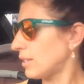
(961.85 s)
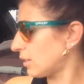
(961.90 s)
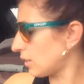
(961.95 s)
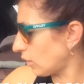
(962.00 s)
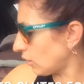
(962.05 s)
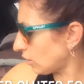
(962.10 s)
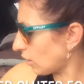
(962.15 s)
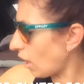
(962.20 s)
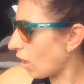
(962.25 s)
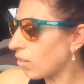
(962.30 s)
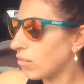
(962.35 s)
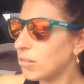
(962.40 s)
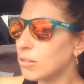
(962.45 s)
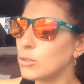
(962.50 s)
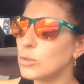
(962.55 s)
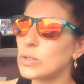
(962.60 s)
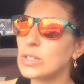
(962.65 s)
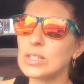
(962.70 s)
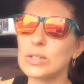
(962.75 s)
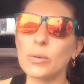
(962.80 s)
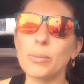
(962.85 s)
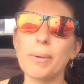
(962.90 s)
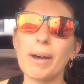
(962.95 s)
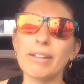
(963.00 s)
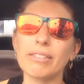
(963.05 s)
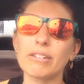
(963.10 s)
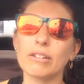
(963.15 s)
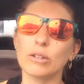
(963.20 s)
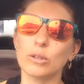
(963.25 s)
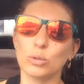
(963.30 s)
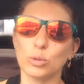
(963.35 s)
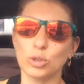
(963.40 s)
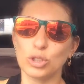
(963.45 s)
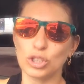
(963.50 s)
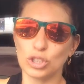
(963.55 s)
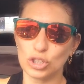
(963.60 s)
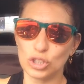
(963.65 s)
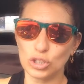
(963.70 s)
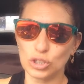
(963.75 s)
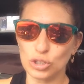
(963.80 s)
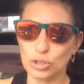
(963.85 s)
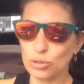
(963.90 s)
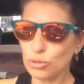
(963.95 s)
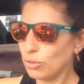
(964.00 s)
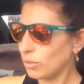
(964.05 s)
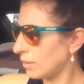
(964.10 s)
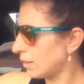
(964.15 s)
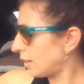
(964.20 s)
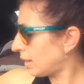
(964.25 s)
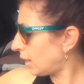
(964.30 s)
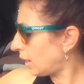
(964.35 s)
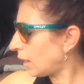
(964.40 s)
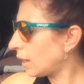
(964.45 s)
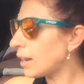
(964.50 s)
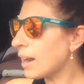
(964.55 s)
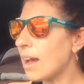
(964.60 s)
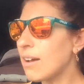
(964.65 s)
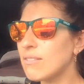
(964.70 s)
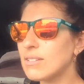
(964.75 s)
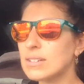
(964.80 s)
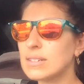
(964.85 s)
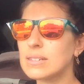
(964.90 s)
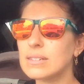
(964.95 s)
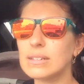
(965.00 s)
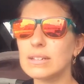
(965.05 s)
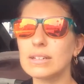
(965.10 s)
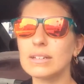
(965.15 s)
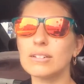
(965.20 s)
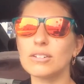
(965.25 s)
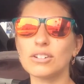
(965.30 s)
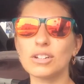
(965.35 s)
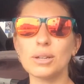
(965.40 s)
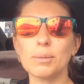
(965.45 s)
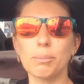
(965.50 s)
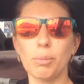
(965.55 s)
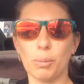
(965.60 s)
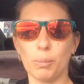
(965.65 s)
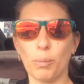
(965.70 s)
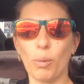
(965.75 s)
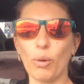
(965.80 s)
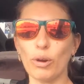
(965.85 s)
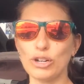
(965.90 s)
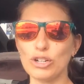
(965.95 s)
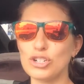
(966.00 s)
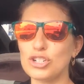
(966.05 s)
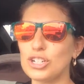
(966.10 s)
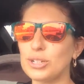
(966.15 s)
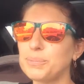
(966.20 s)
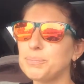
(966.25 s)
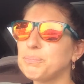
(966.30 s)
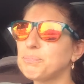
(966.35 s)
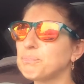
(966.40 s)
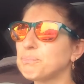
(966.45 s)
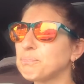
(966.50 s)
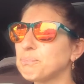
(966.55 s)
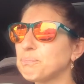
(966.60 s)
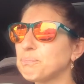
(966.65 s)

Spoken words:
So it's always about the illusions too, and obviously looking proportioned.